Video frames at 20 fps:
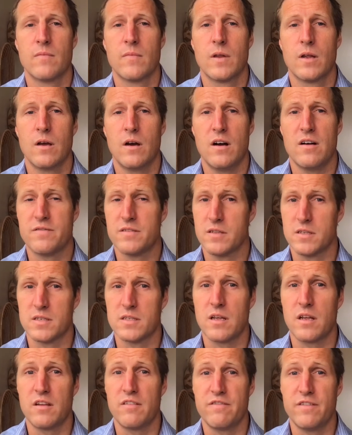After the
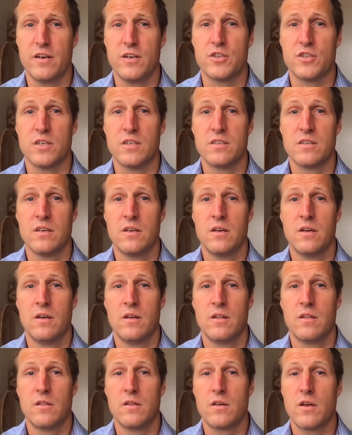study finishes,
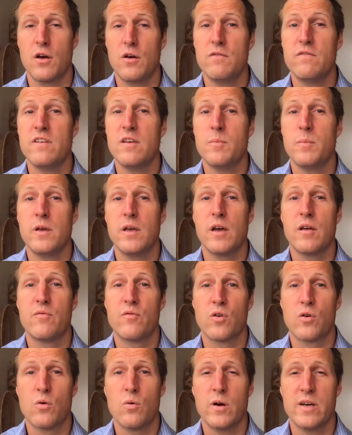the CoVPN
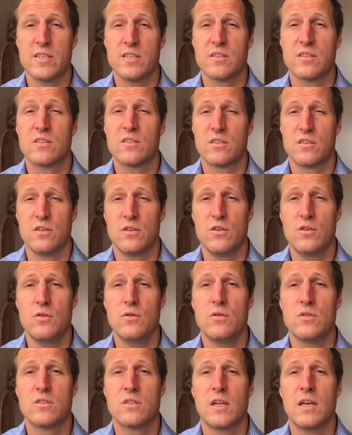requests to
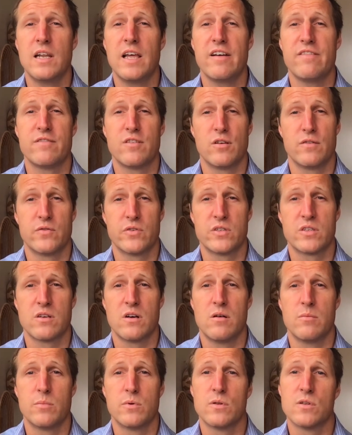use the leftover
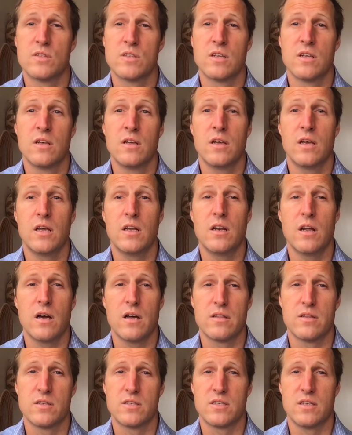samples in
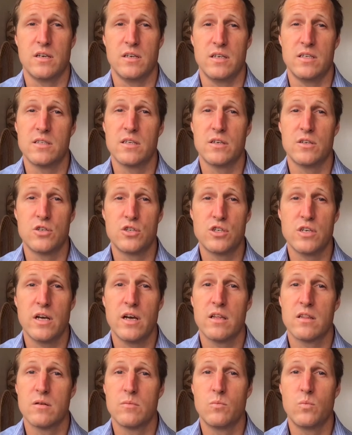other studies and
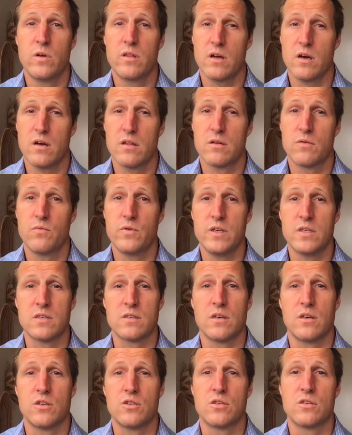share them with other
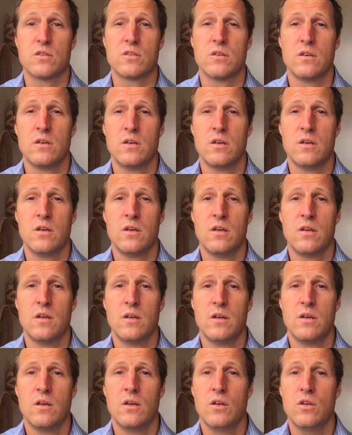researchers.
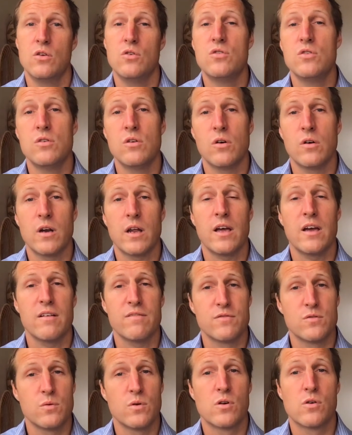You do not
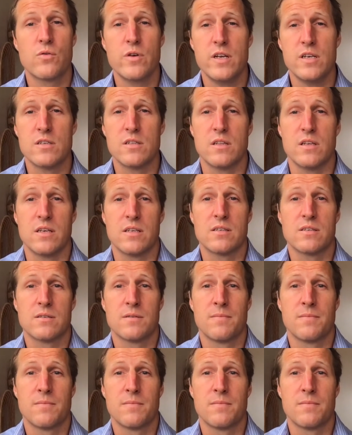have to agree to this,